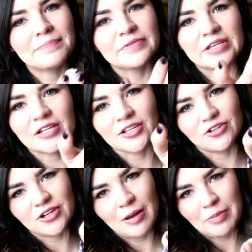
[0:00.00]
get a
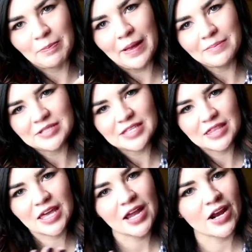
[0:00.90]
little couple pumps
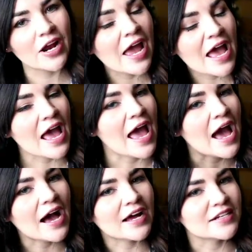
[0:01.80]
in there
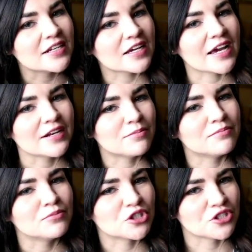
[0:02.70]
and kind of
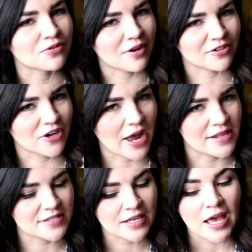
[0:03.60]
mush it around your
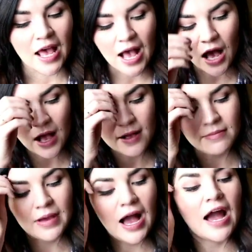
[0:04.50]
ends.
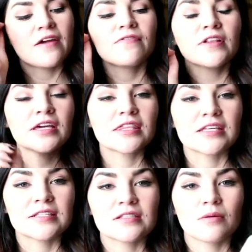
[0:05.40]
I feel like
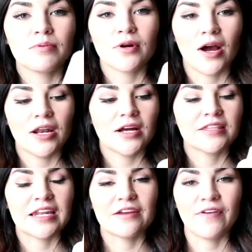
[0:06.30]
this is a product
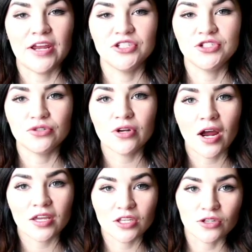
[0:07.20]
that if I do
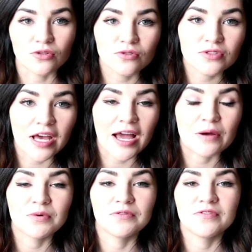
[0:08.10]
not use, I
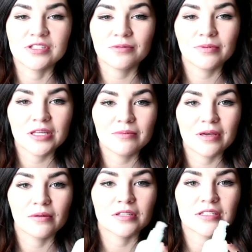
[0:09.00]
will visibly be
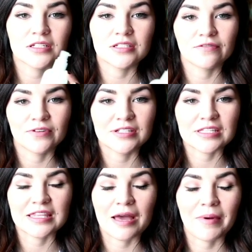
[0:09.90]
able to see a difference
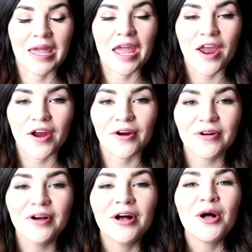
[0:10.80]
and that my hair